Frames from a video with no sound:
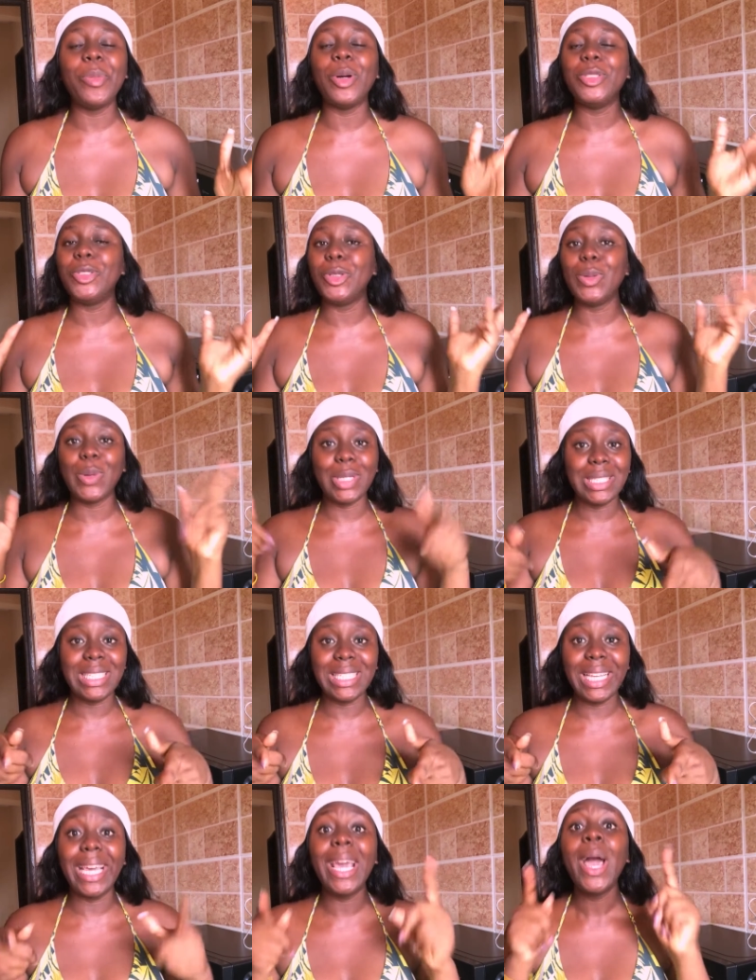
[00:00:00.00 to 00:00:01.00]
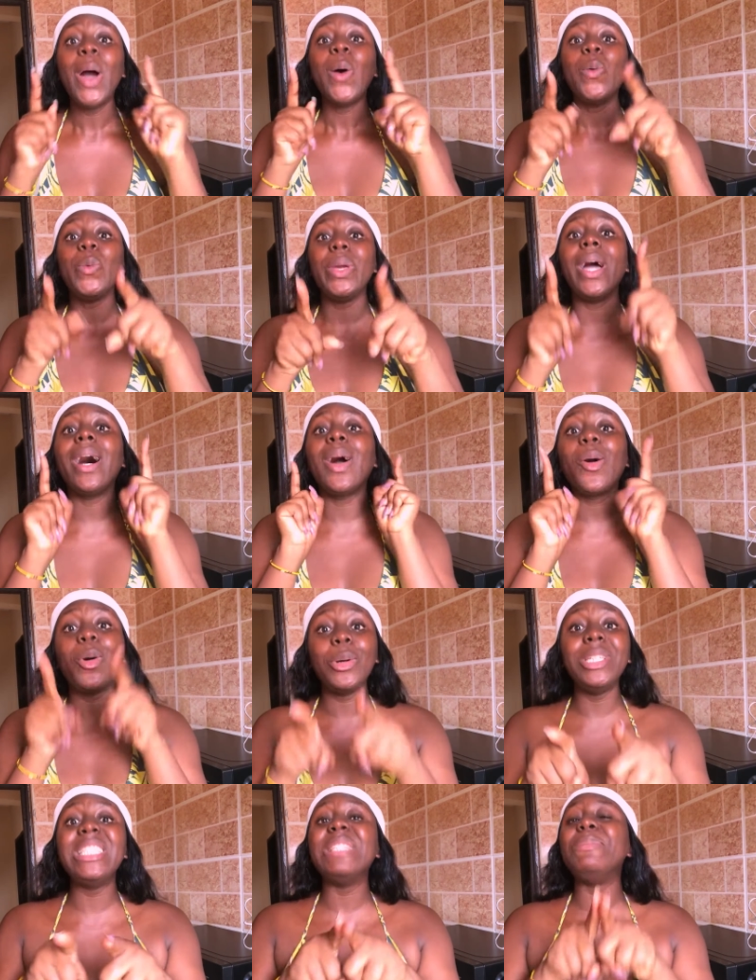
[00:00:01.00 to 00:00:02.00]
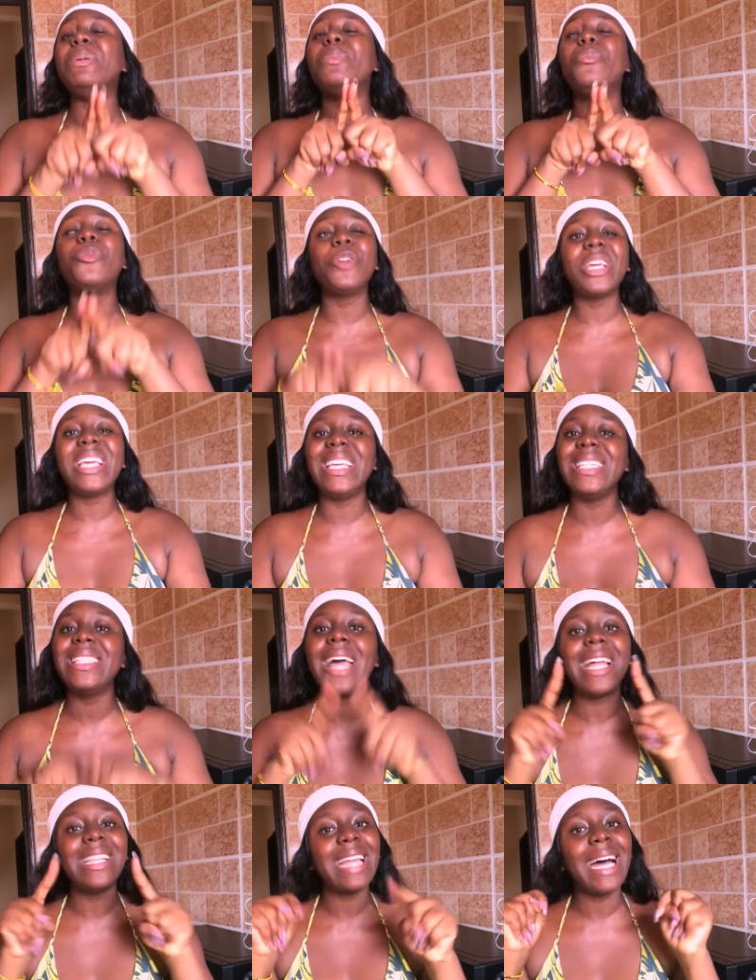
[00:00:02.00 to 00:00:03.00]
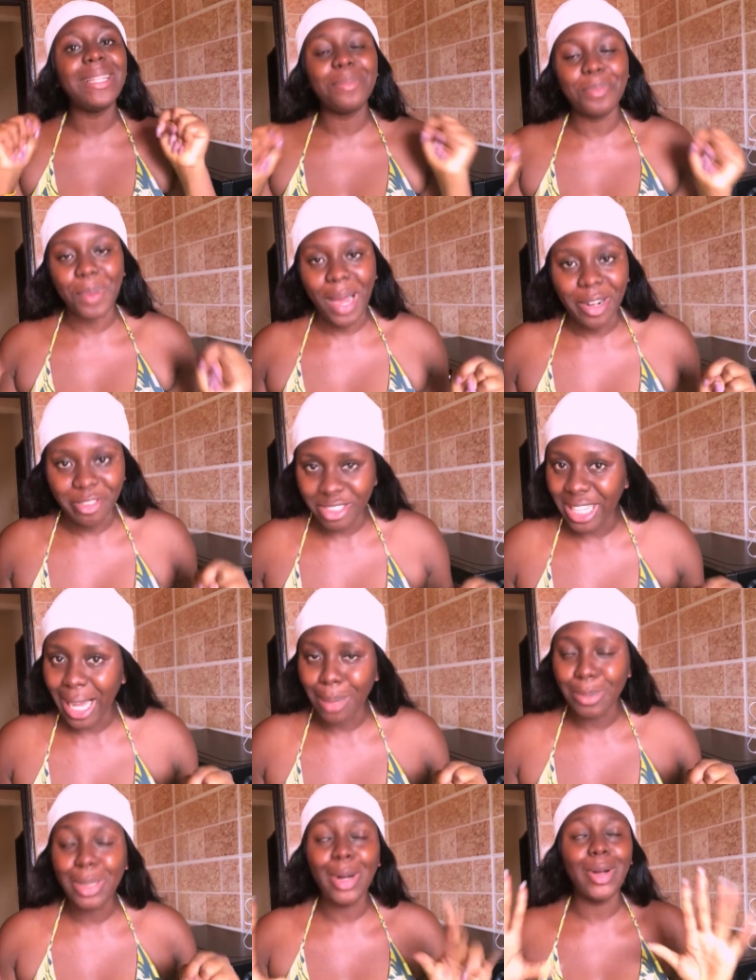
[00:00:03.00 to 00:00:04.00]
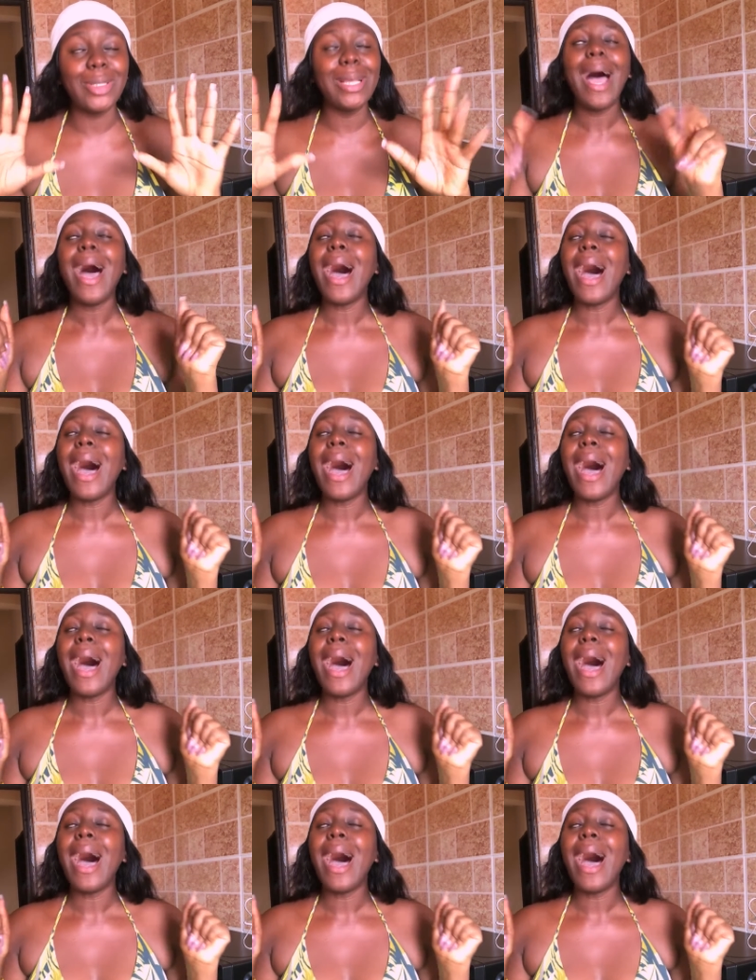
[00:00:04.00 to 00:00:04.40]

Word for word: but you know what, today we are going to be breaking that barrier because